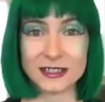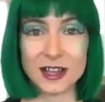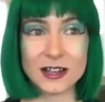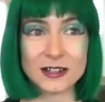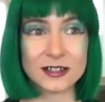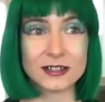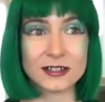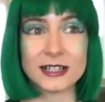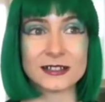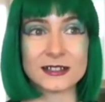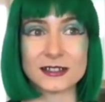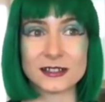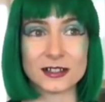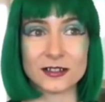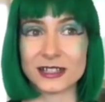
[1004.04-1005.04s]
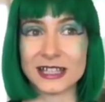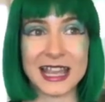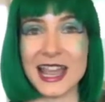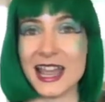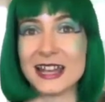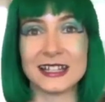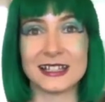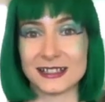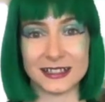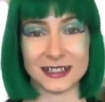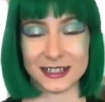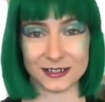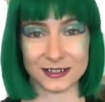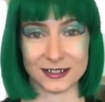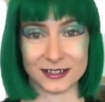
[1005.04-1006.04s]
not on necessarily anything
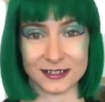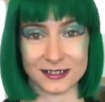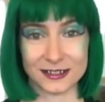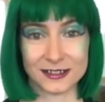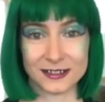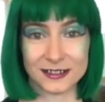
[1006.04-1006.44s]
else.